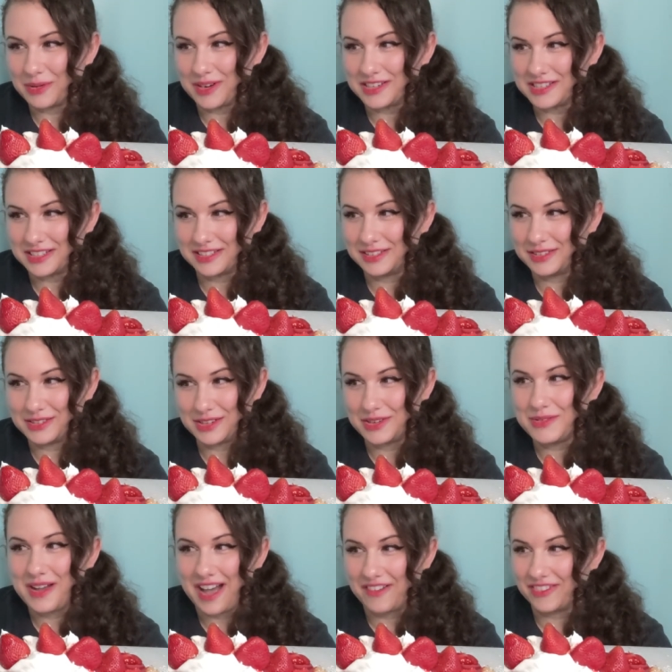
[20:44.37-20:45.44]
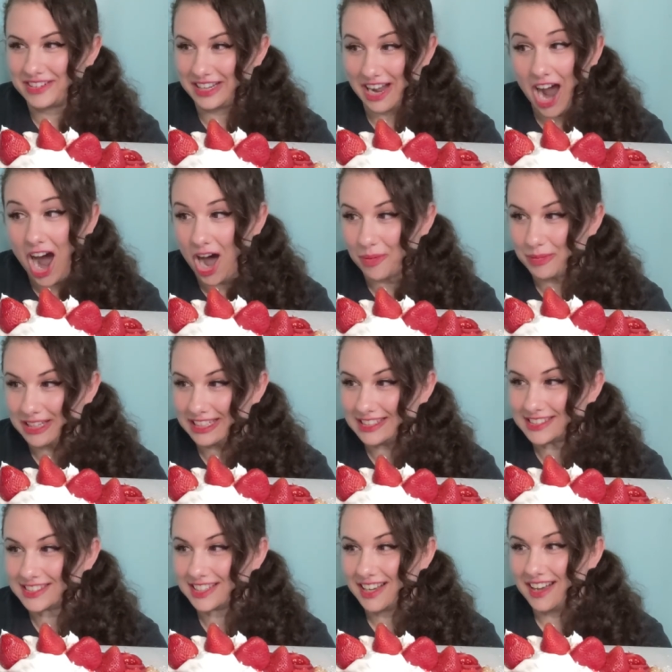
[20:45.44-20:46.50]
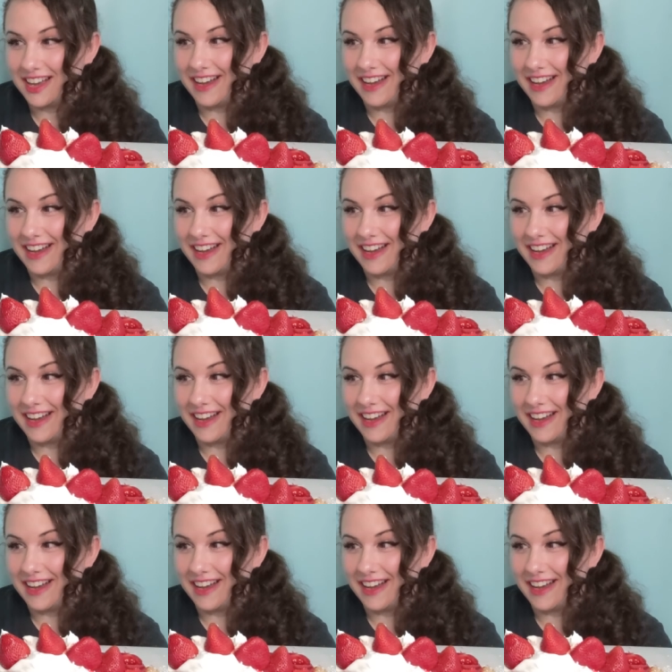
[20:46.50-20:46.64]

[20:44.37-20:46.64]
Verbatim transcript: question is do you have any hobbies?